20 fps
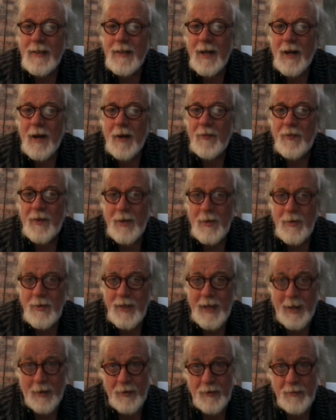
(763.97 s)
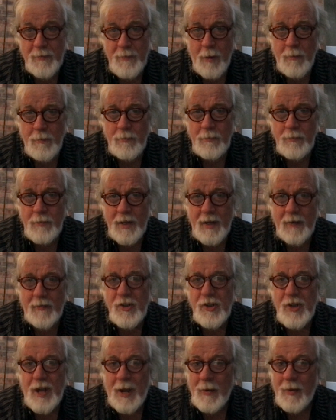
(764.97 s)
I phoned Gareth's mom and have a
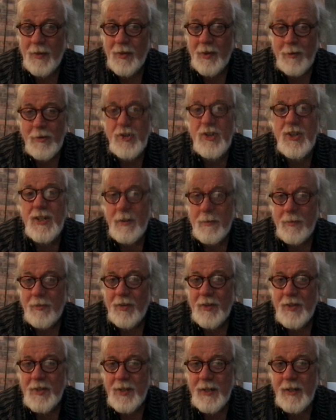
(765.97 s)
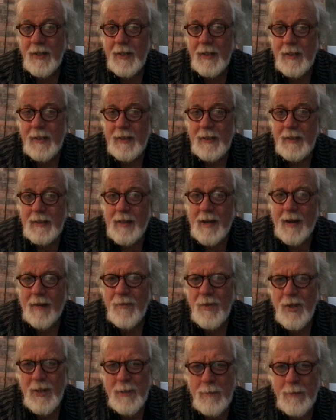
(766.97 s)
chat with her and she's up for it. I
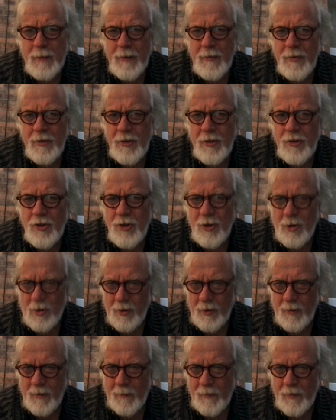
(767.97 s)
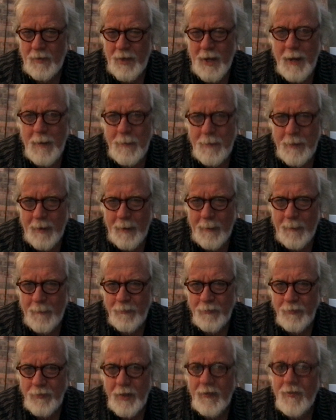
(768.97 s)
haven't yet spoken to John Napier.
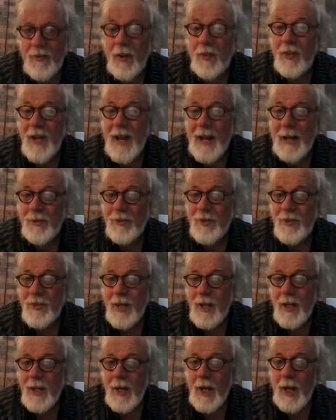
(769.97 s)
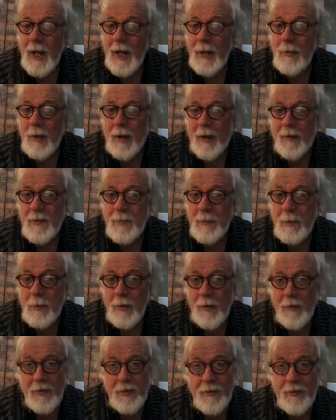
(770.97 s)
If nothing else, he will have to be
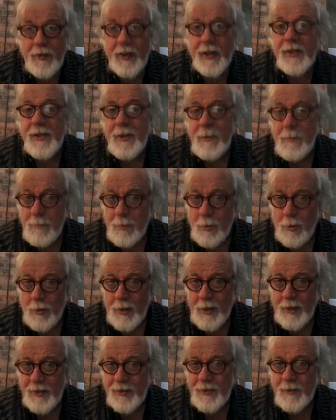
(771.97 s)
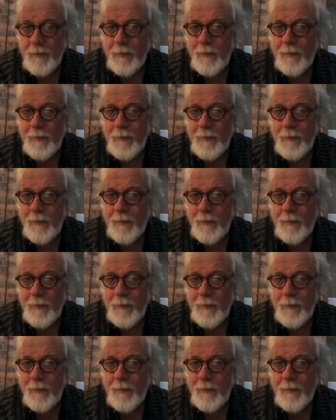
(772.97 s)
one of the victim boys.